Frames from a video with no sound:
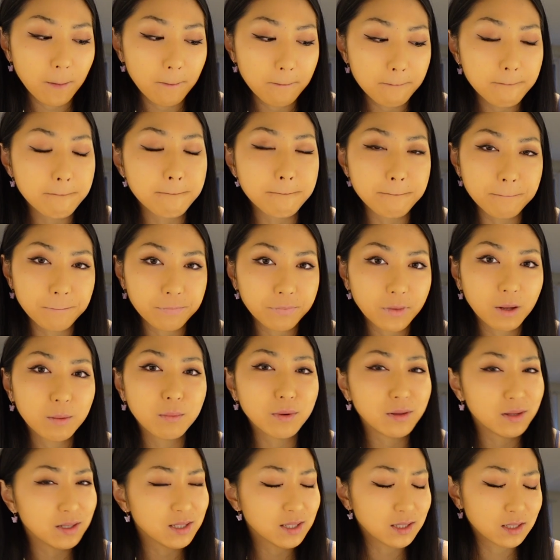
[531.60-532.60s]

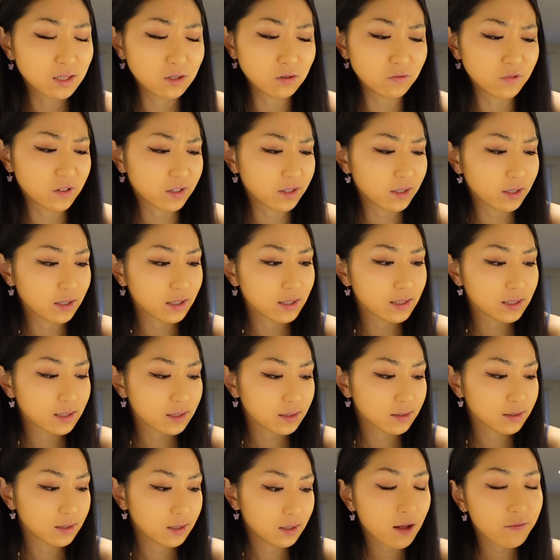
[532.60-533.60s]
But this is still very
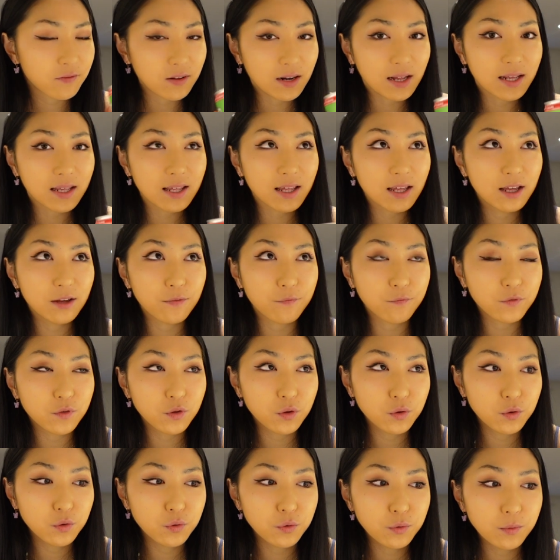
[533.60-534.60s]
nice. I feel like if
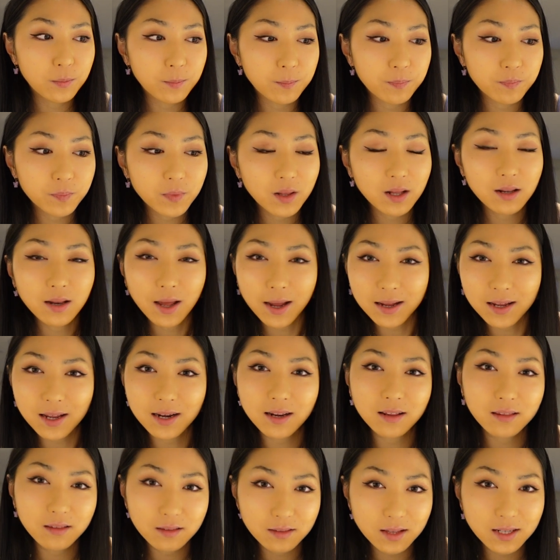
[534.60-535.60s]
you like
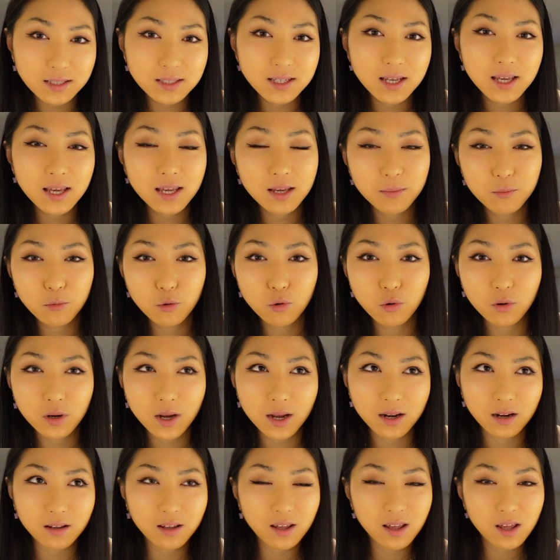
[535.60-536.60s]
anything that's more
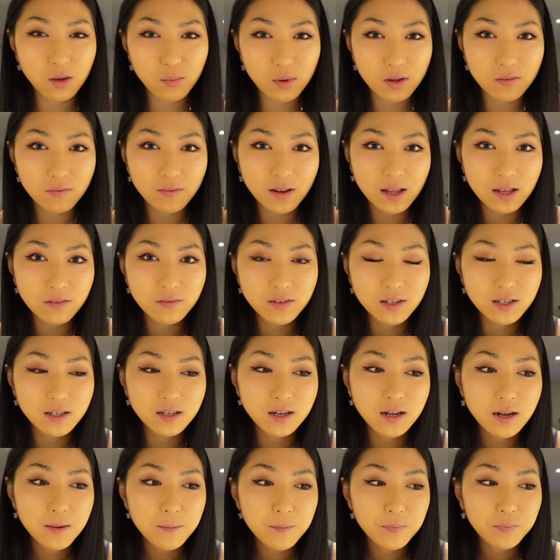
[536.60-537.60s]
kind of kiwi
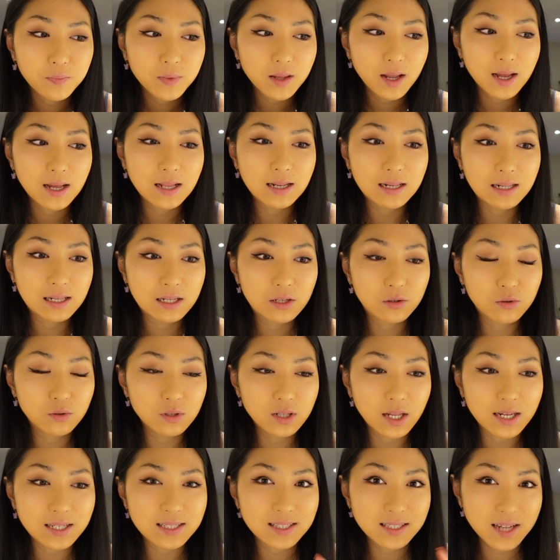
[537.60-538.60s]
flavored, a little
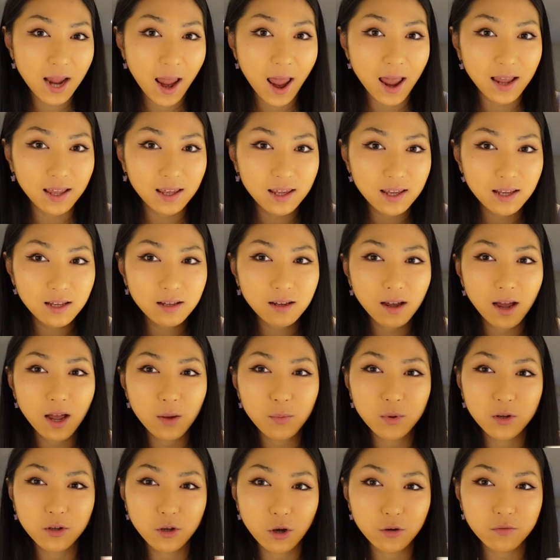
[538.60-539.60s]
less tangy, I
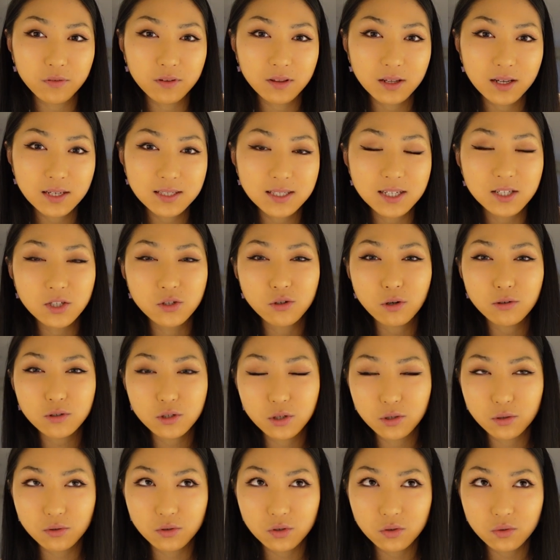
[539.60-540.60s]
would go for this. It's not
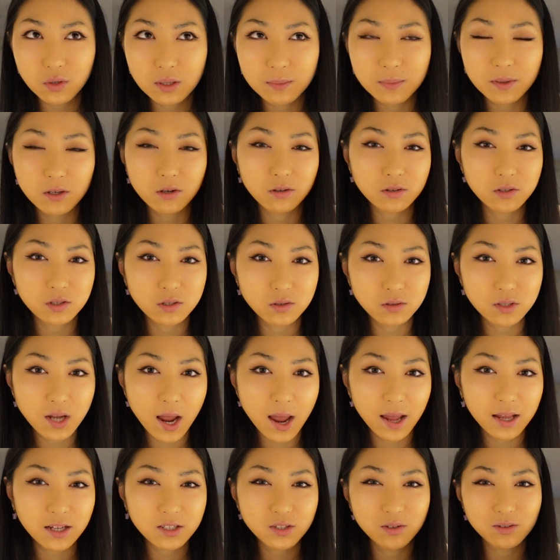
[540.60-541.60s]
too sweet but not too
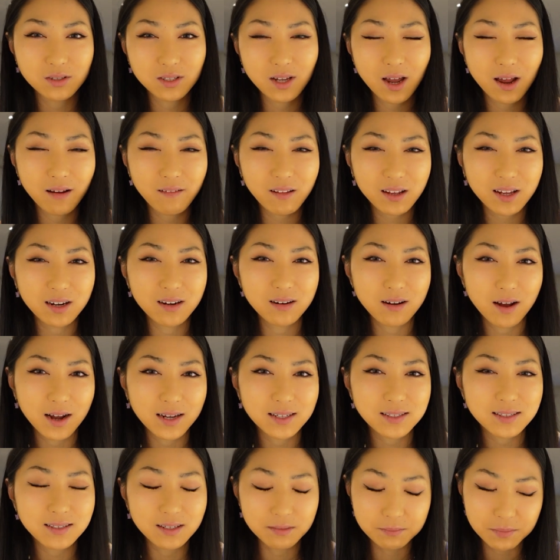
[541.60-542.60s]
tangy, so it's kind of like a
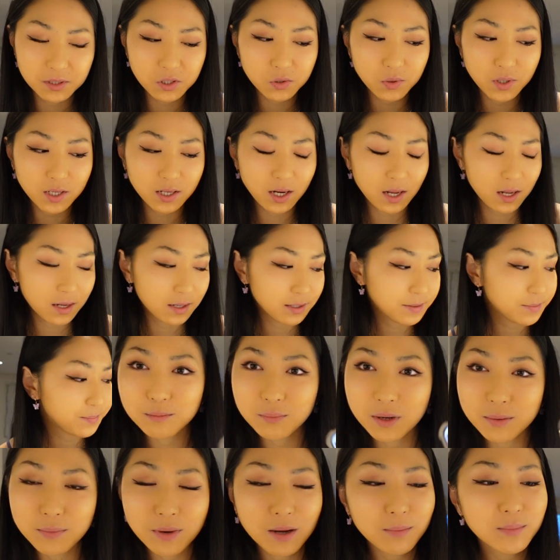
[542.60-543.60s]
nice in between here.
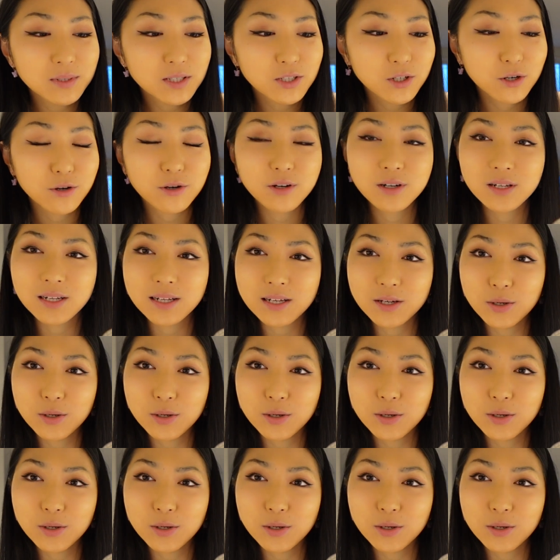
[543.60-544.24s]
My mum is currently